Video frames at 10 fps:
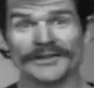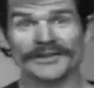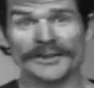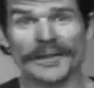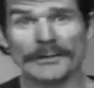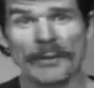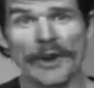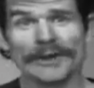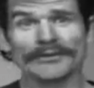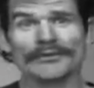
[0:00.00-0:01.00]
question today,
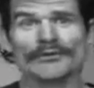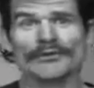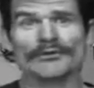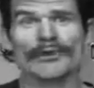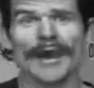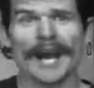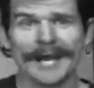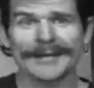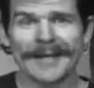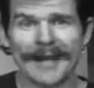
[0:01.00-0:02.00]
why does Drew Ryder
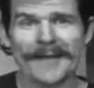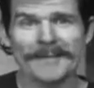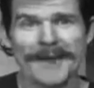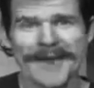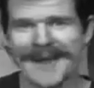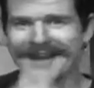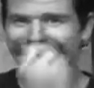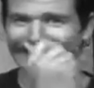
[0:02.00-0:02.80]
hate Dan the man?